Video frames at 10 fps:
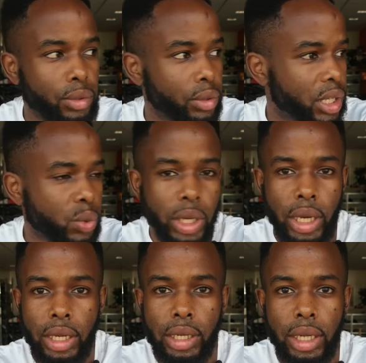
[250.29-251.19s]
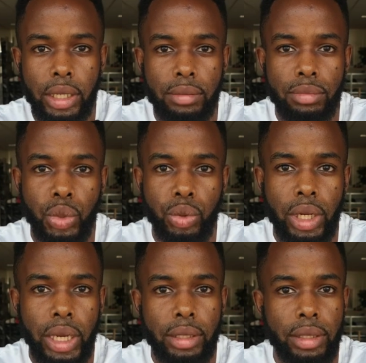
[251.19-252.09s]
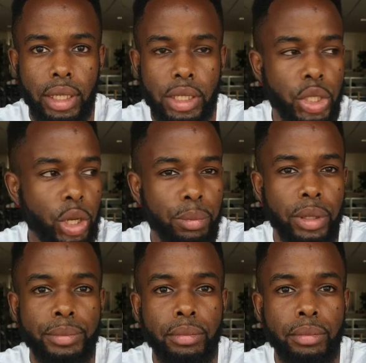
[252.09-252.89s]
So that's where I kind of like drew the line and stop.